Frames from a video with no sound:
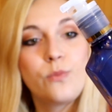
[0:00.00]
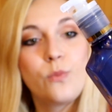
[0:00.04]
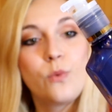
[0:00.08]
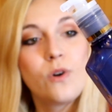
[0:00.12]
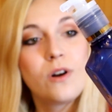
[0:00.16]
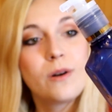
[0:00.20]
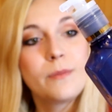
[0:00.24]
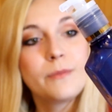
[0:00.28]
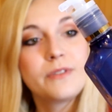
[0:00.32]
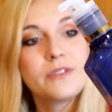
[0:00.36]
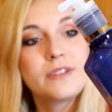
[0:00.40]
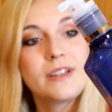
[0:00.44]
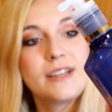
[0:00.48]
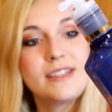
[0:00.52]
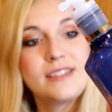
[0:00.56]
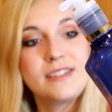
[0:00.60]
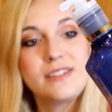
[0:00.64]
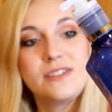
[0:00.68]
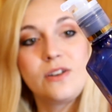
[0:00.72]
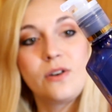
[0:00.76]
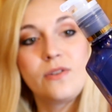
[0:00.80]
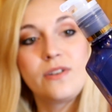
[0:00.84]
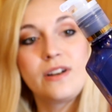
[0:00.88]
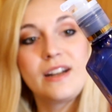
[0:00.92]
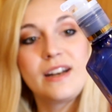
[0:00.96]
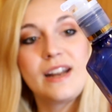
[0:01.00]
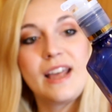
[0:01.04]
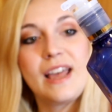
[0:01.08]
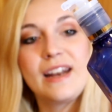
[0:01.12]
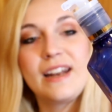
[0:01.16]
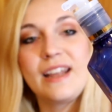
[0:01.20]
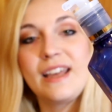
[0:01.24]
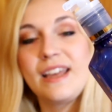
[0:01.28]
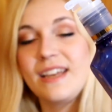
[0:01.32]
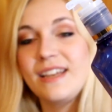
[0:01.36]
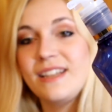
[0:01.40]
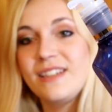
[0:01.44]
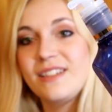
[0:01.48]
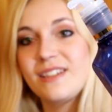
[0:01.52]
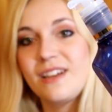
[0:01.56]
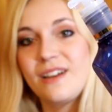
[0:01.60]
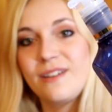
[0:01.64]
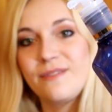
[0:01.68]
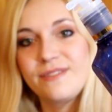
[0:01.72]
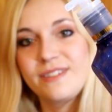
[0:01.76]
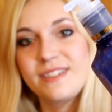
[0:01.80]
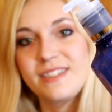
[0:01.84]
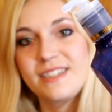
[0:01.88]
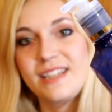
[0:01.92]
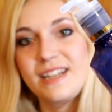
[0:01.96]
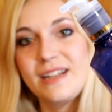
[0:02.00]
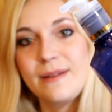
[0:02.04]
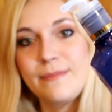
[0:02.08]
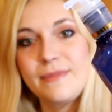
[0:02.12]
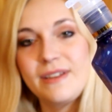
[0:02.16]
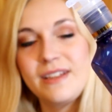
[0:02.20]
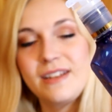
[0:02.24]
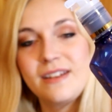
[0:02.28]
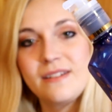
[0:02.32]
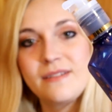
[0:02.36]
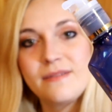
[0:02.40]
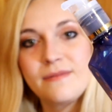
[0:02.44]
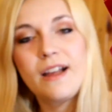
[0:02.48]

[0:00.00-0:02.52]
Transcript: warm glazed donut, and a hint of cinnamon.